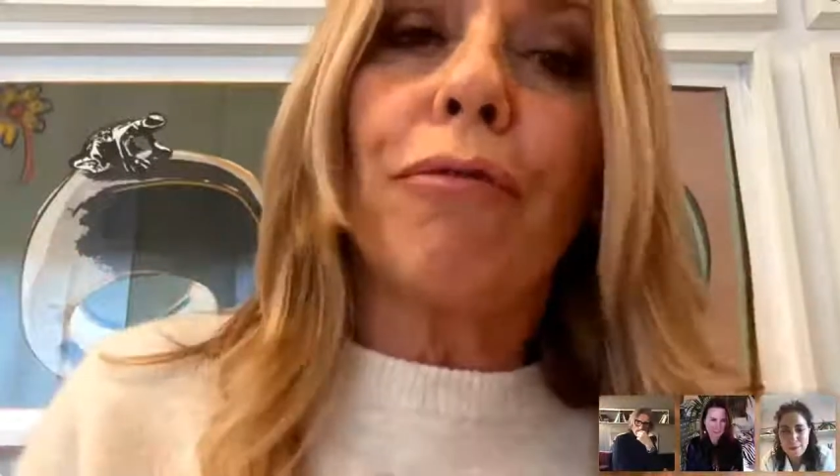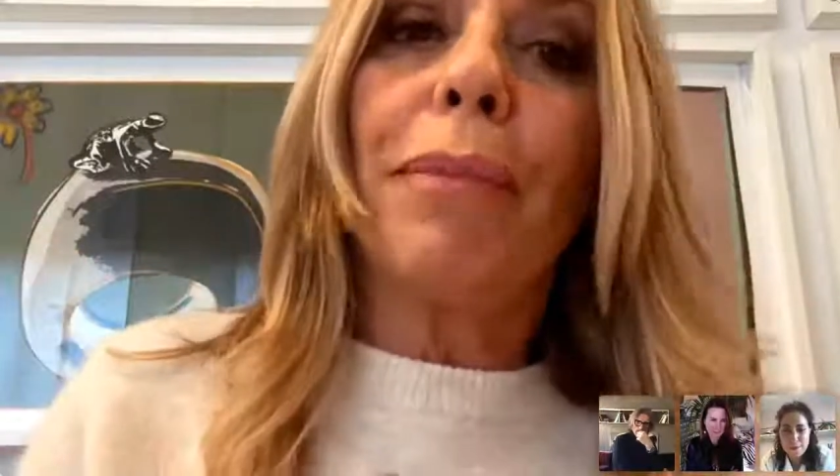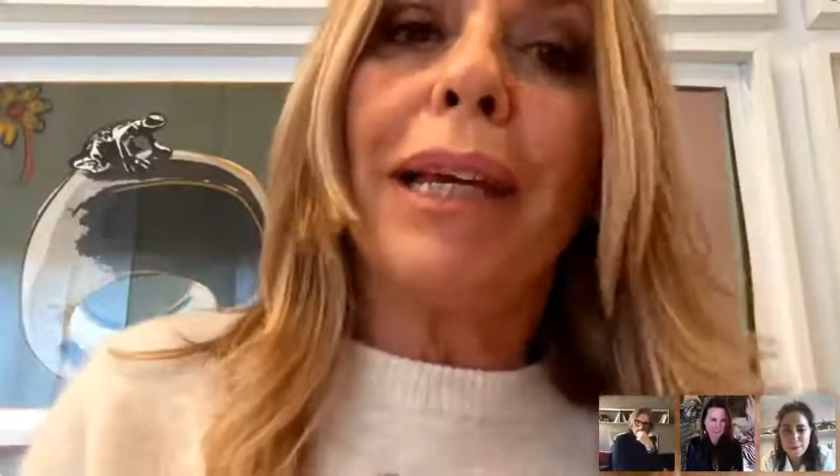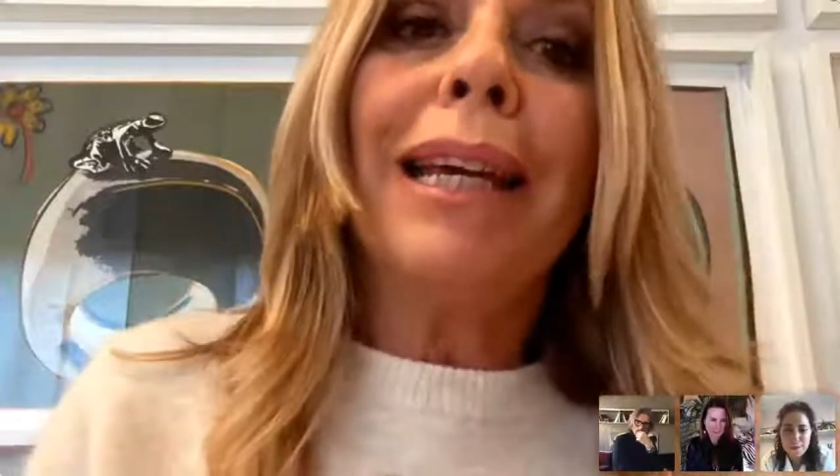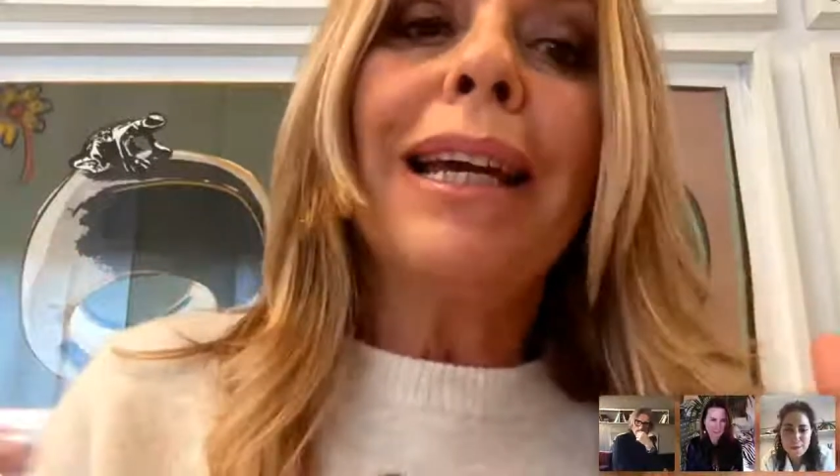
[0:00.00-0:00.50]

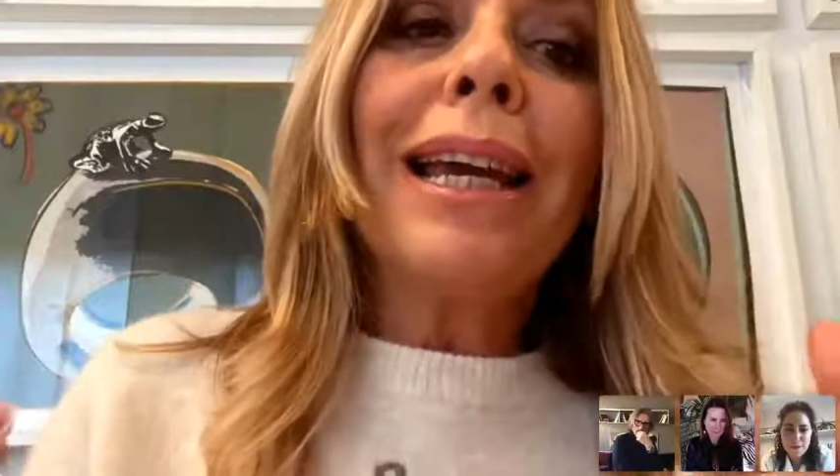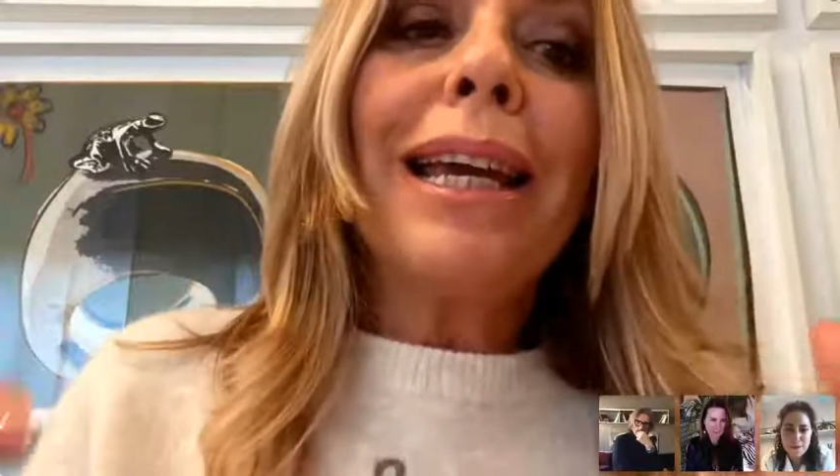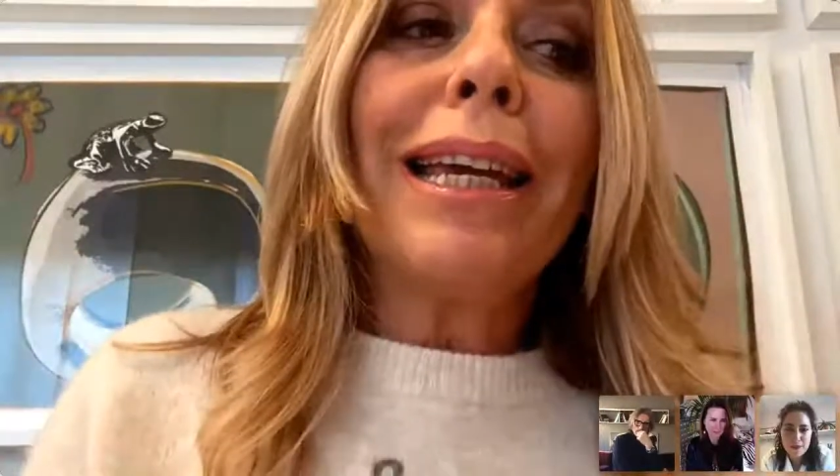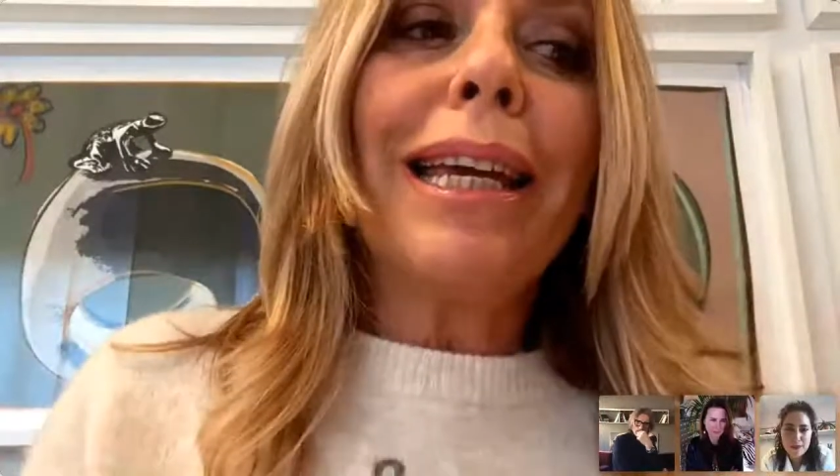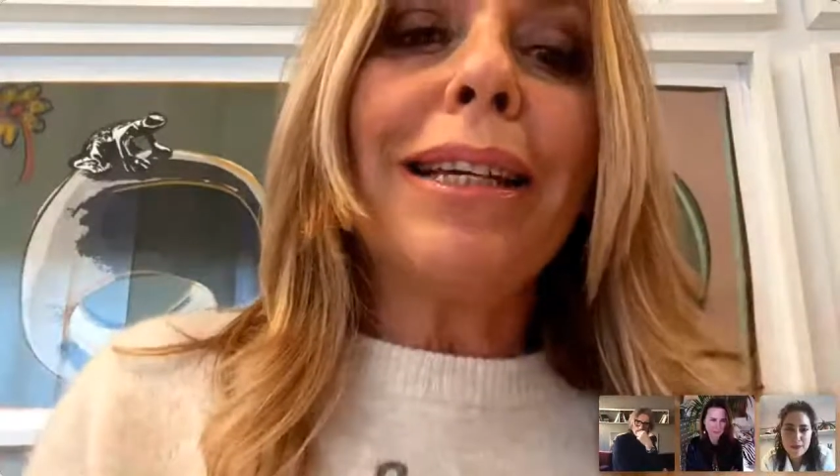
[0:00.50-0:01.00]
of me
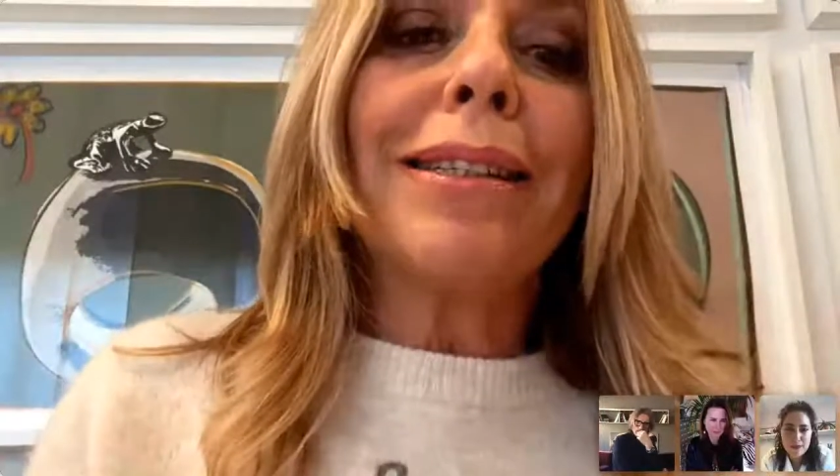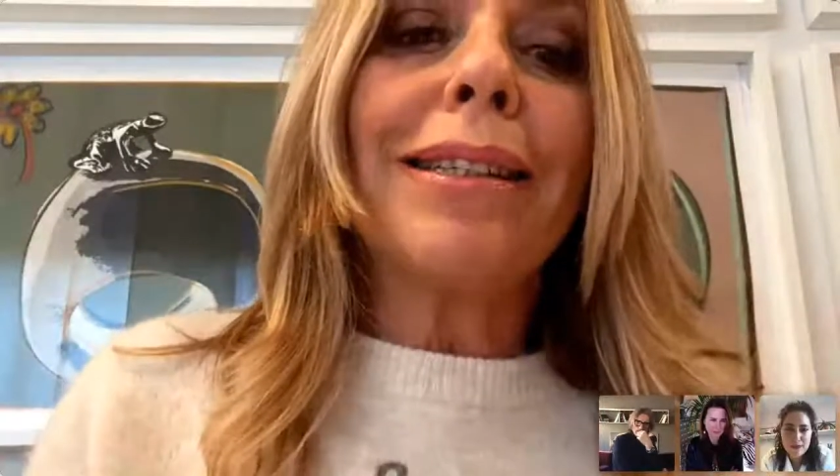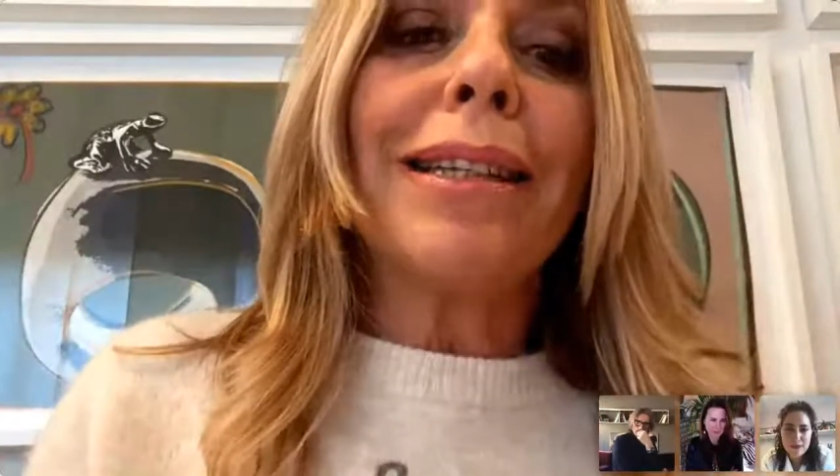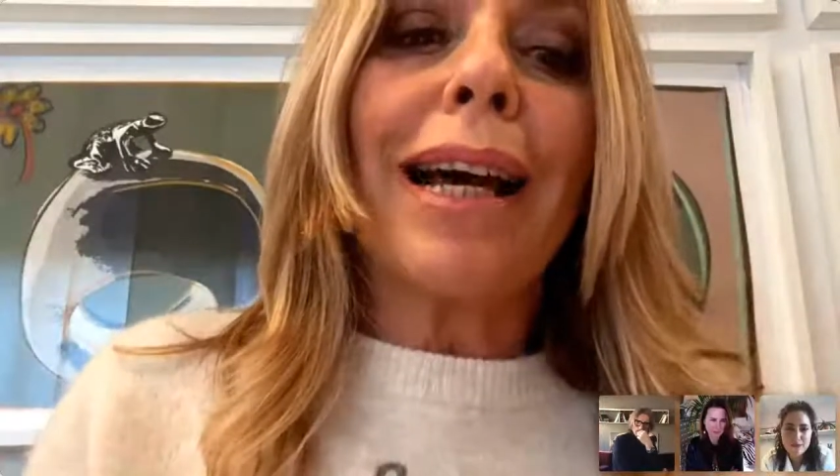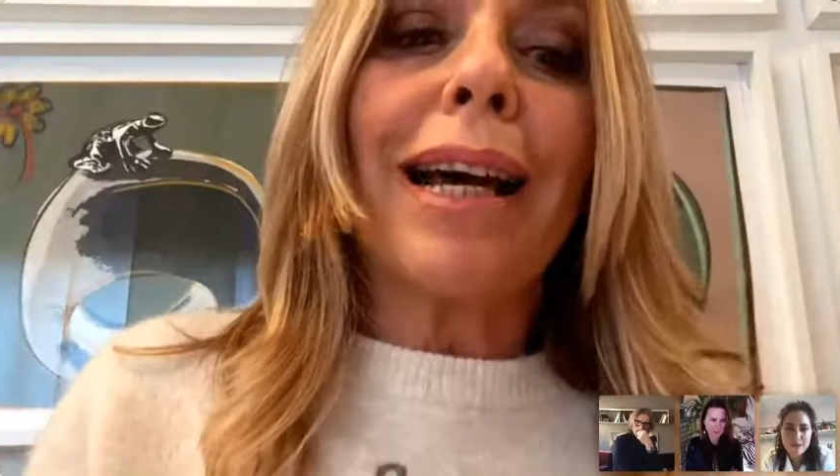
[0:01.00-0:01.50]

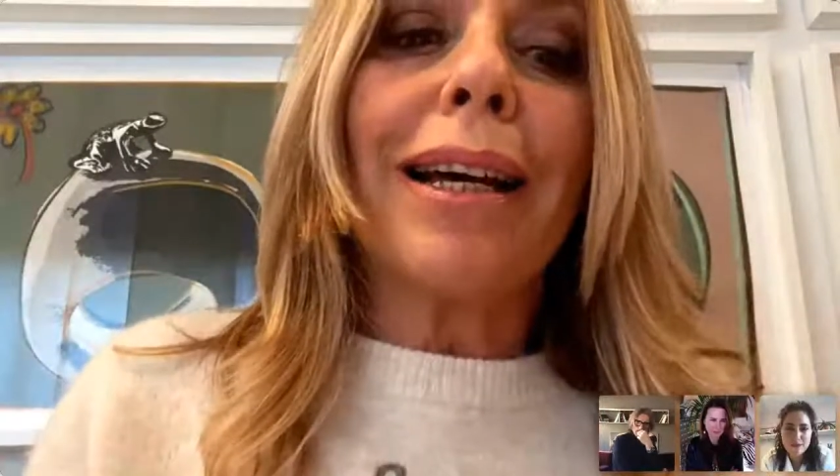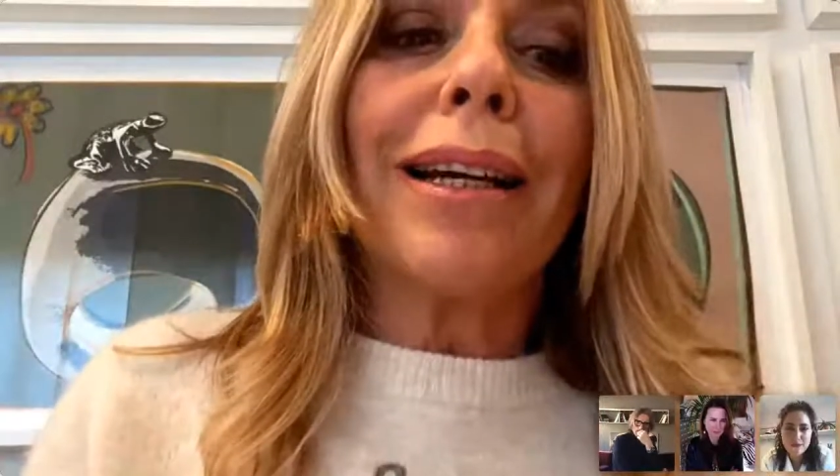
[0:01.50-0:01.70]
is a